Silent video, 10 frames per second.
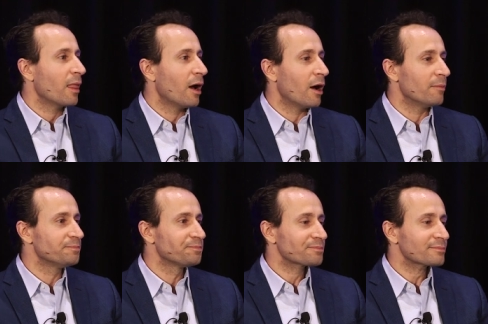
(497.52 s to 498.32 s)

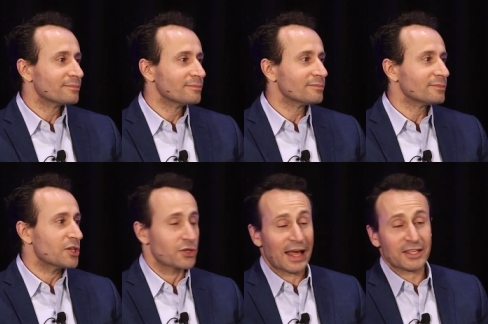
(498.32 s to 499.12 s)
Um,
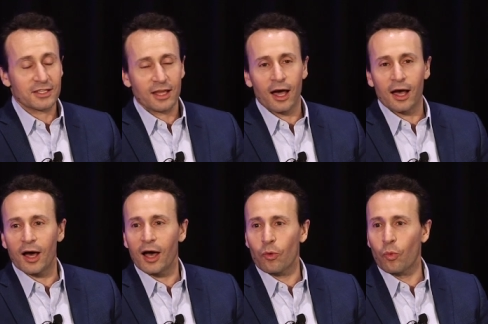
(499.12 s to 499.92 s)
so that's
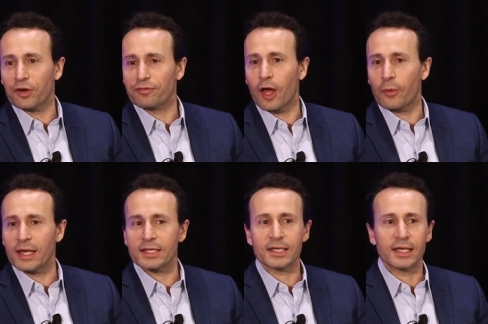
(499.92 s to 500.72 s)
uh, what Flow
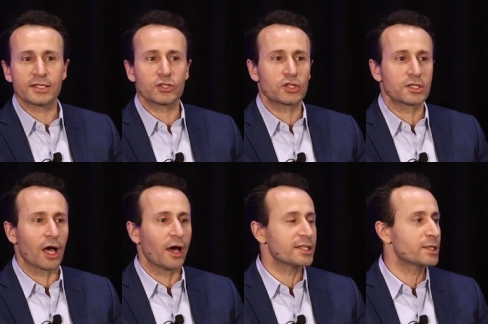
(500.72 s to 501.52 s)
is. It's
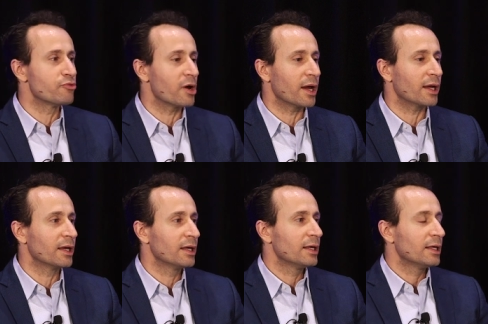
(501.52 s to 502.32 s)
designed to bring,
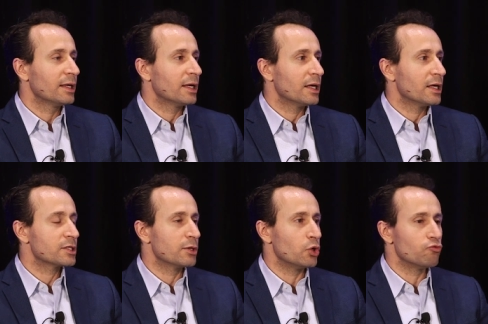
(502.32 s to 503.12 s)

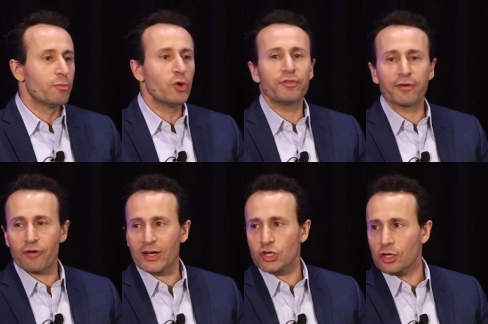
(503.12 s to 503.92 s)
to remove the
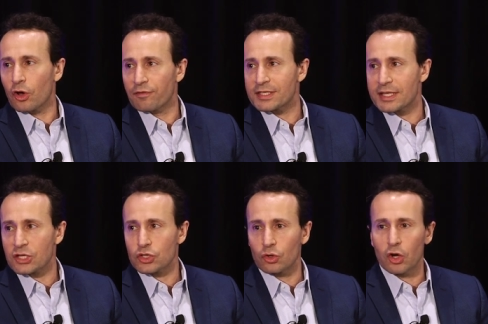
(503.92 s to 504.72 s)
friction of
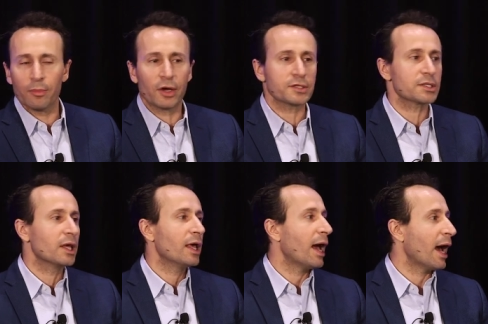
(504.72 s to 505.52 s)
international commerce
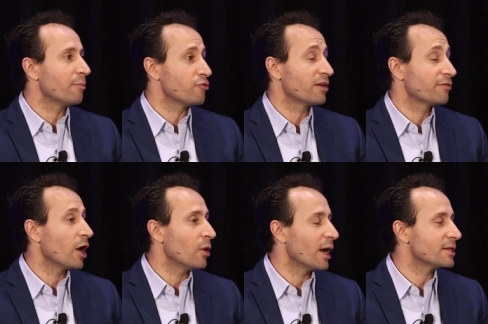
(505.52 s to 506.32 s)
and bring
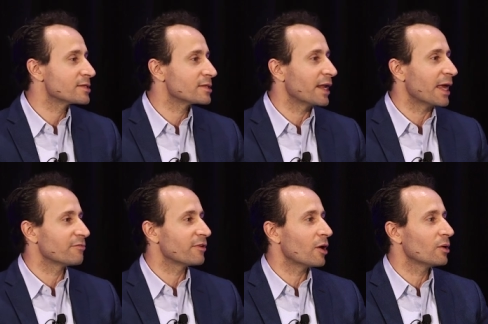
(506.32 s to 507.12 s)
flow, hence the
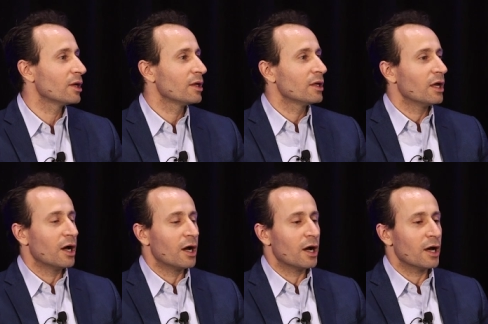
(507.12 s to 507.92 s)
name Flow.
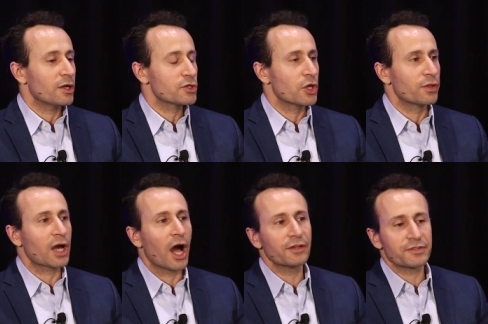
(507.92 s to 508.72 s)
Uh, so the
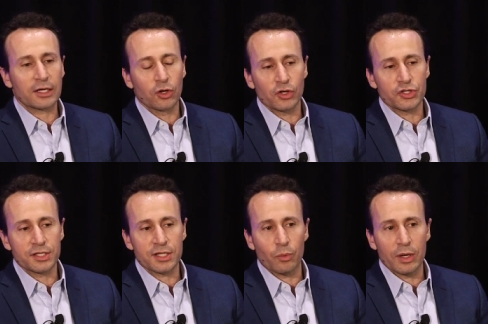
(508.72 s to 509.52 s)
kind of
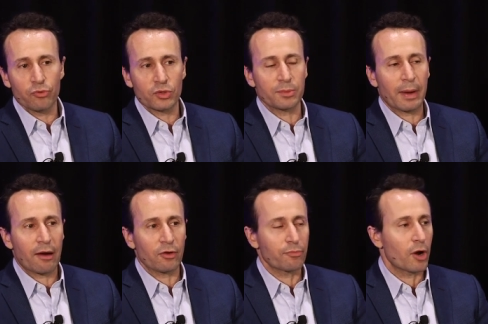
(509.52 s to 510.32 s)
technologies that we brought to
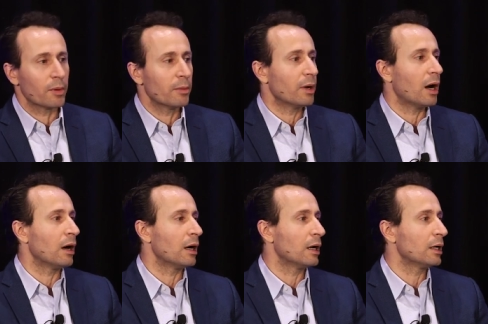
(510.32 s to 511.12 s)
bear on the problem
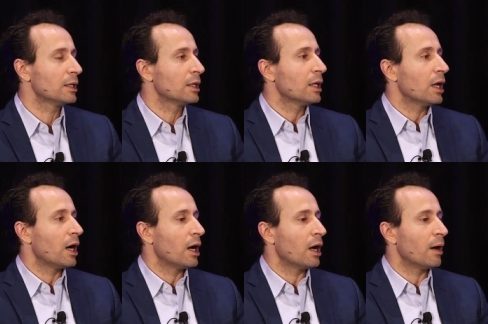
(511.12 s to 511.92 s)
are,
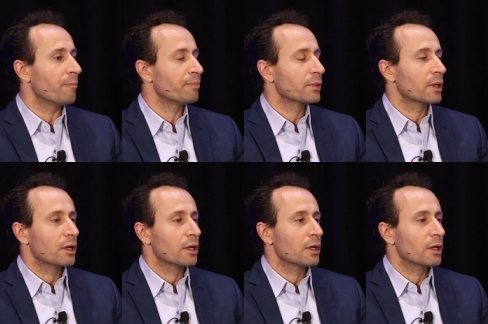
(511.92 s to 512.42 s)
um,